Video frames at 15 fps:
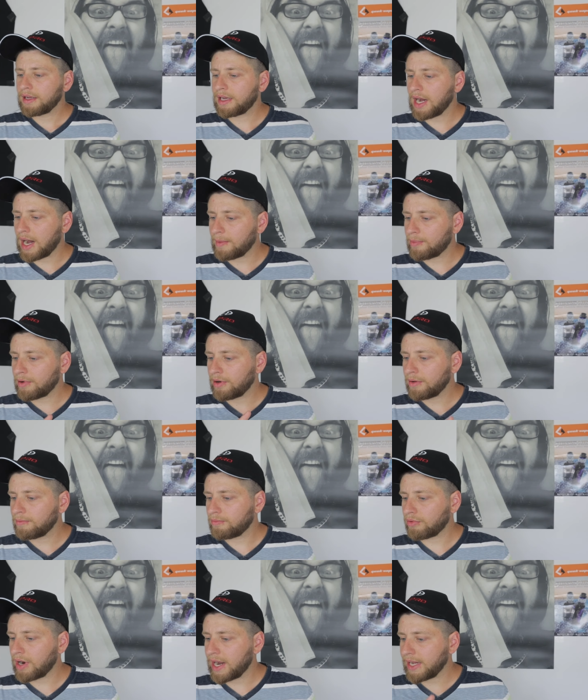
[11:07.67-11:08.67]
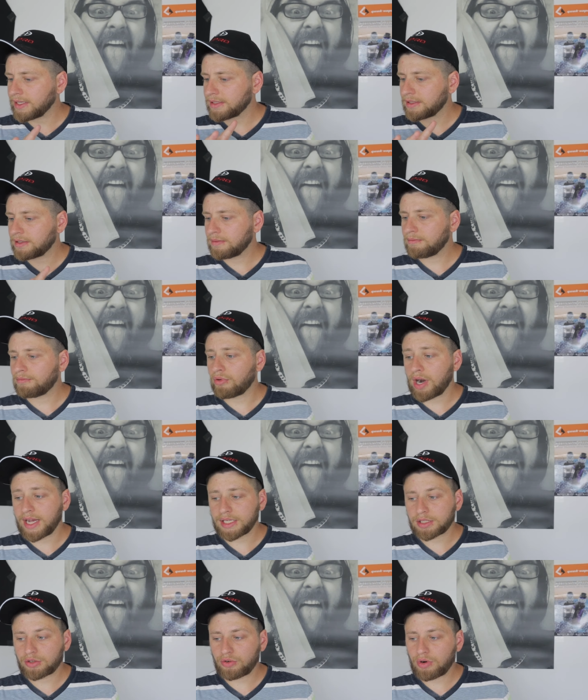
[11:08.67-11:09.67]
copper brass,
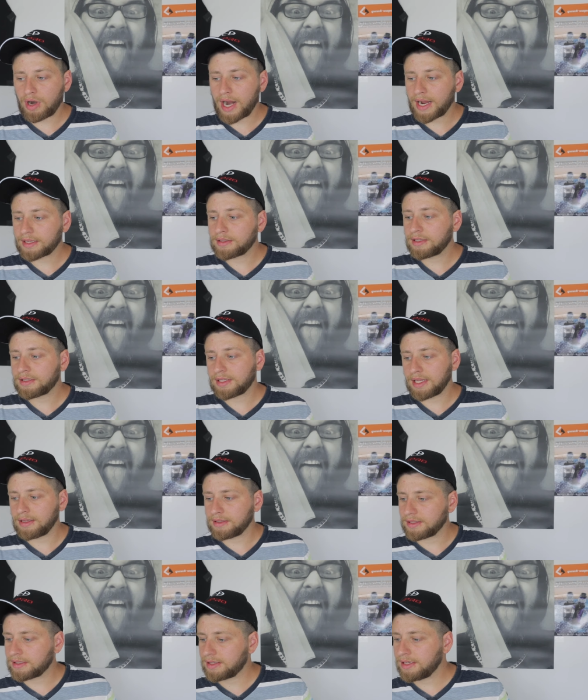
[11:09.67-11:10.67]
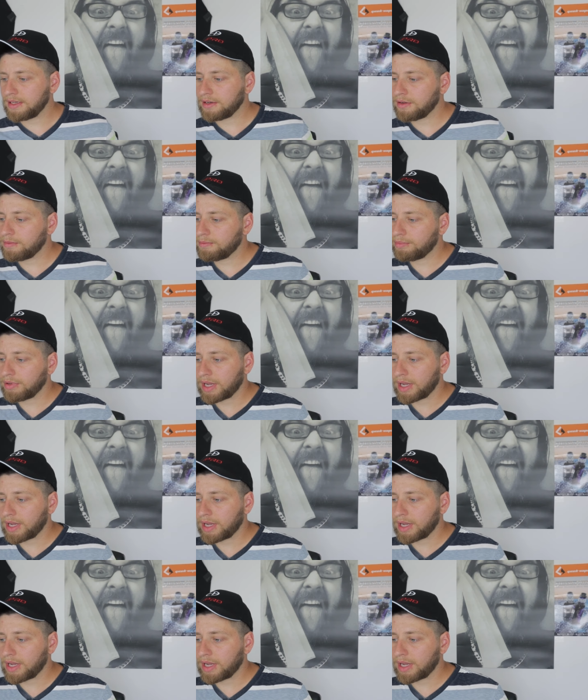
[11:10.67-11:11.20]
brass cracked, stainless steel,